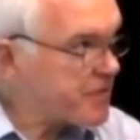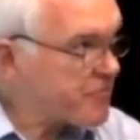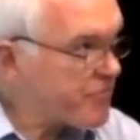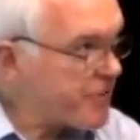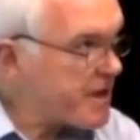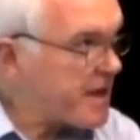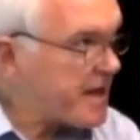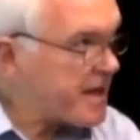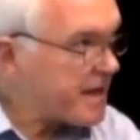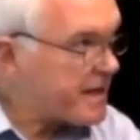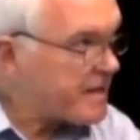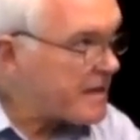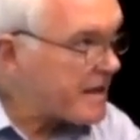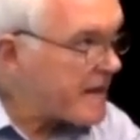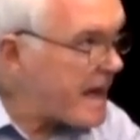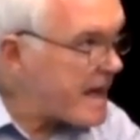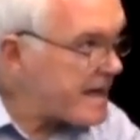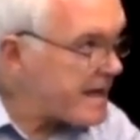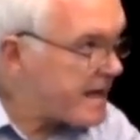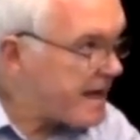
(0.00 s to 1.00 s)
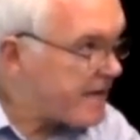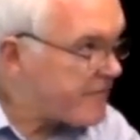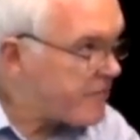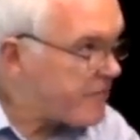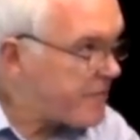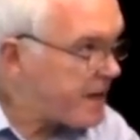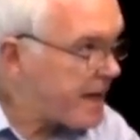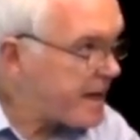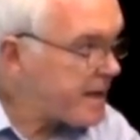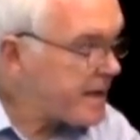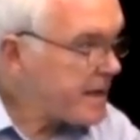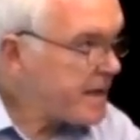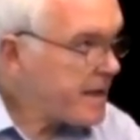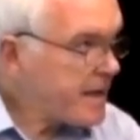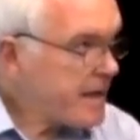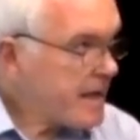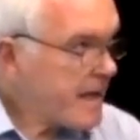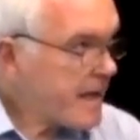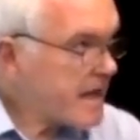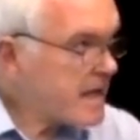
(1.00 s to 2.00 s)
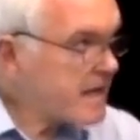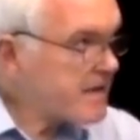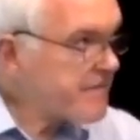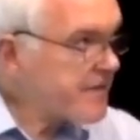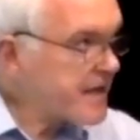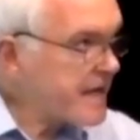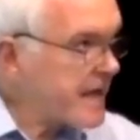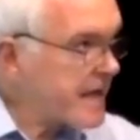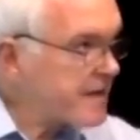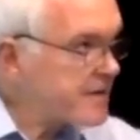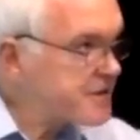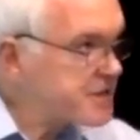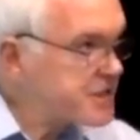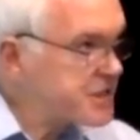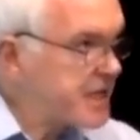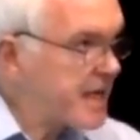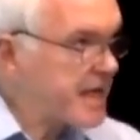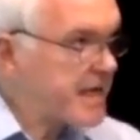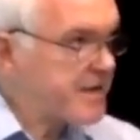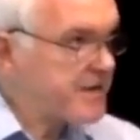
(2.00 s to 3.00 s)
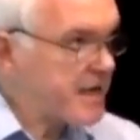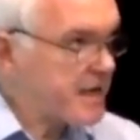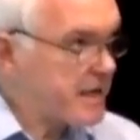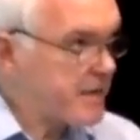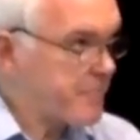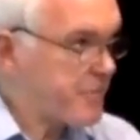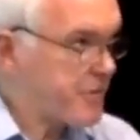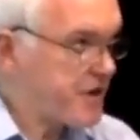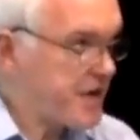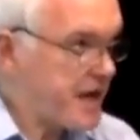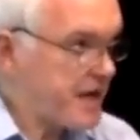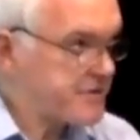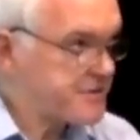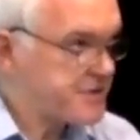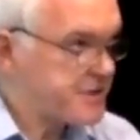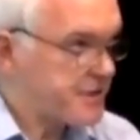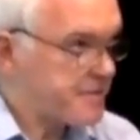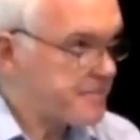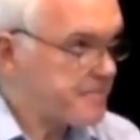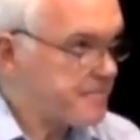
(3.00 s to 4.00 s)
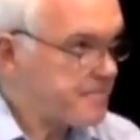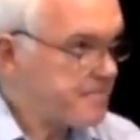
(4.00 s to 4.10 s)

can read it in the Latin alphabet, and even if they can't understand it, they can pronounce it.